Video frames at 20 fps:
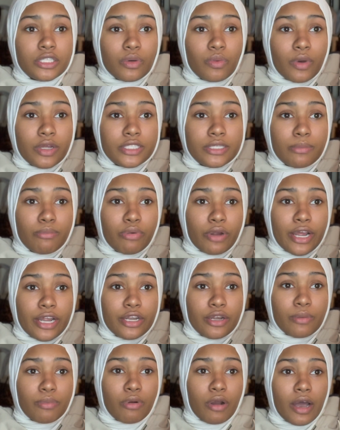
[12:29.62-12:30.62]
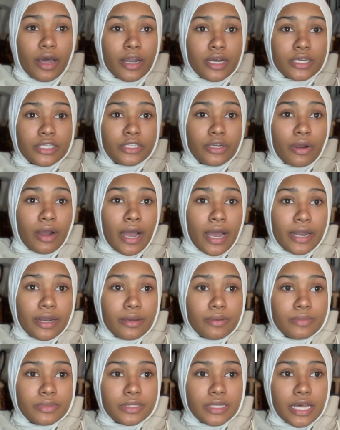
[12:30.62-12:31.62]
want to brand your products, your
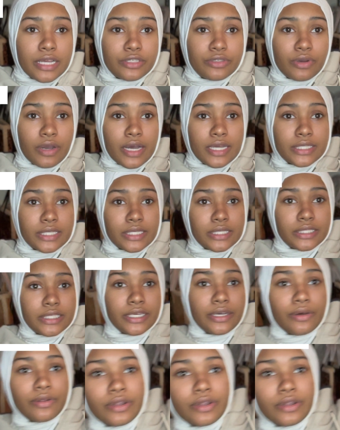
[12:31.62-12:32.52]
items. As you guys can see, hold